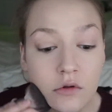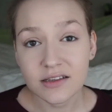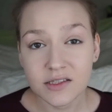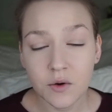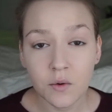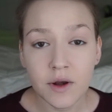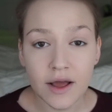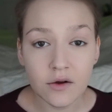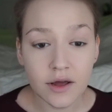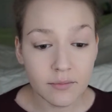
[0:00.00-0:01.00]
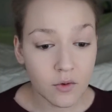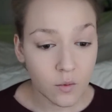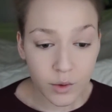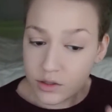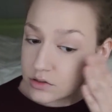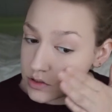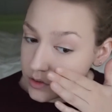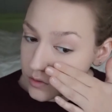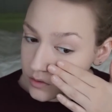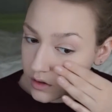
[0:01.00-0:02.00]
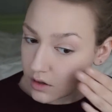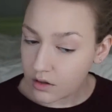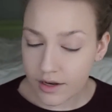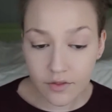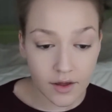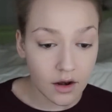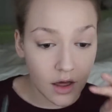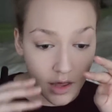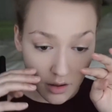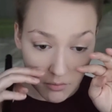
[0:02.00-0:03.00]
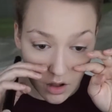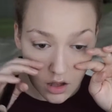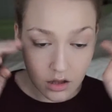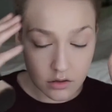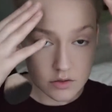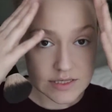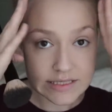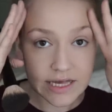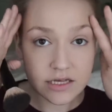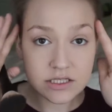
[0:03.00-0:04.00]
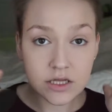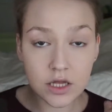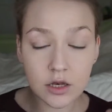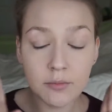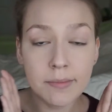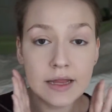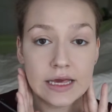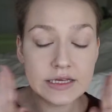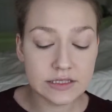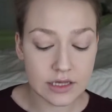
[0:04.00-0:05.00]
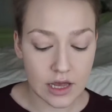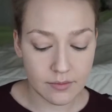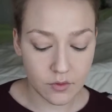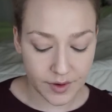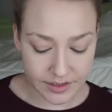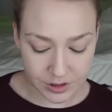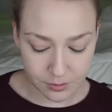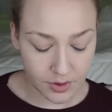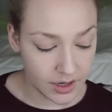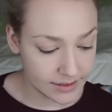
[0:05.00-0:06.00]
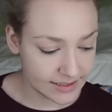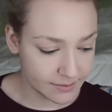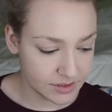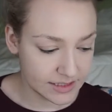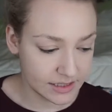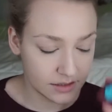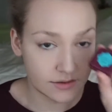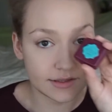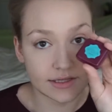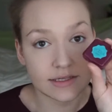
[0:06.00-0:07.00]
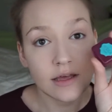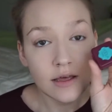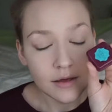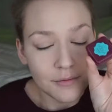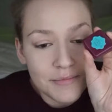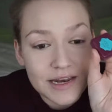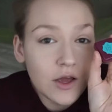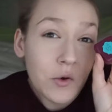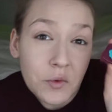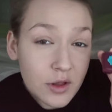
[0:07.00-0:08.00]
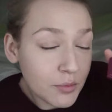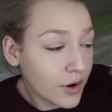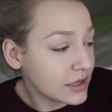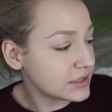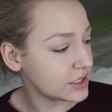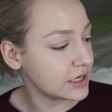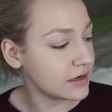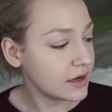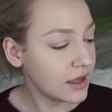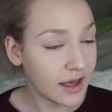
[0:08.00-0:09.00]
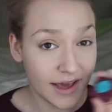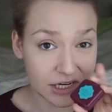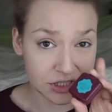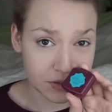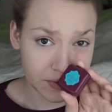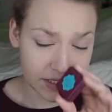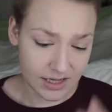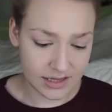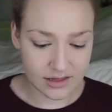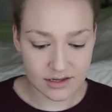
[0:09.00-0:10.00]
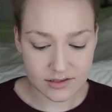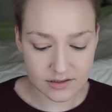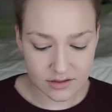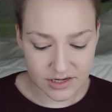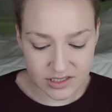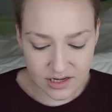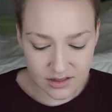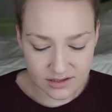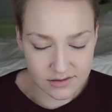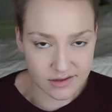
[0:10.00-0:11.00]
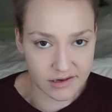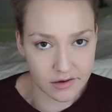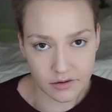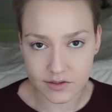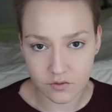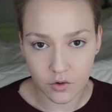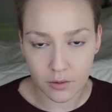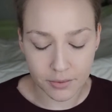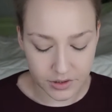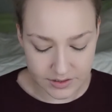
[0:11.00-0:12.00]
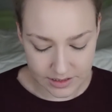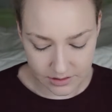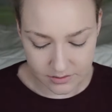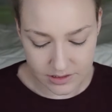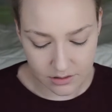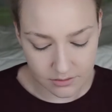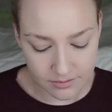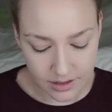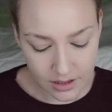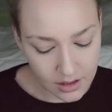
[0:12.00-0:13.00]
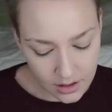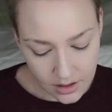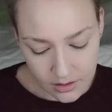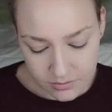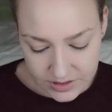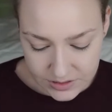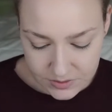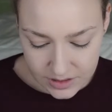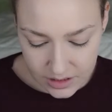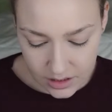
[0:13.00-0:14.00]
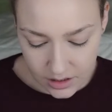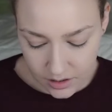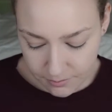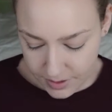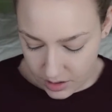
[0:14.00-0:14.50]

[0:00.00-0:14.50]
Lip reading: So now now that I am all set in place, I'm going to bronze, and I'm just going to use this mini Hoola bronzer. I actually really like this. I just got this in like a Sephora Perks thing, so I'm just using it up.